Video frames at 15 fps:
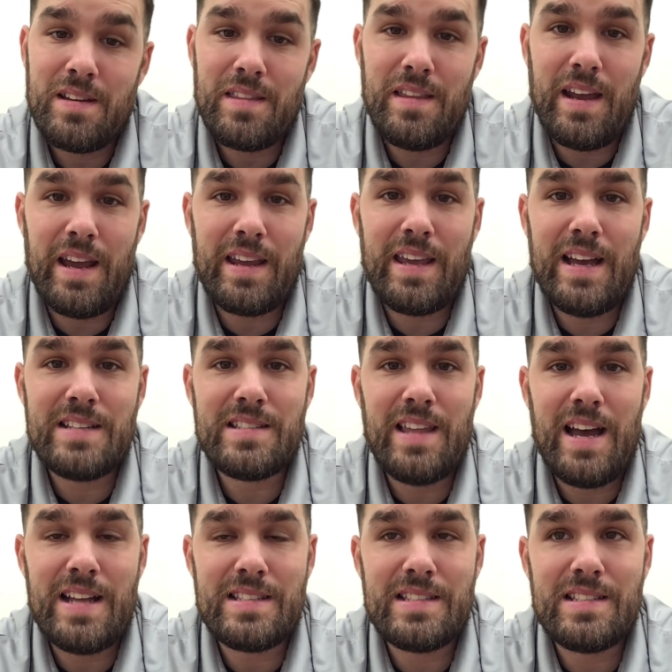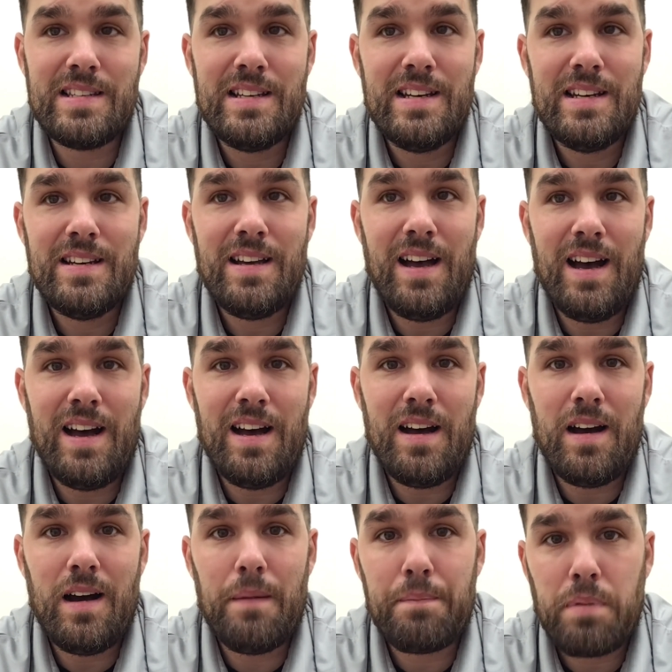then I guess that's
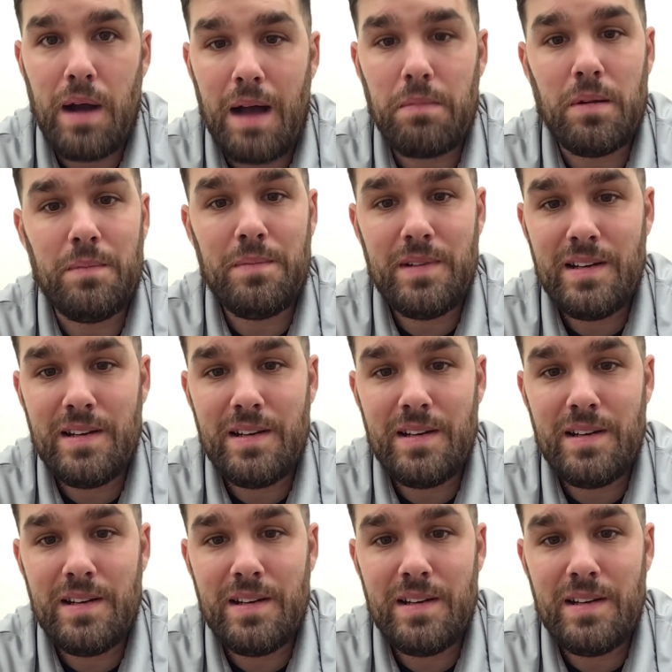a problem.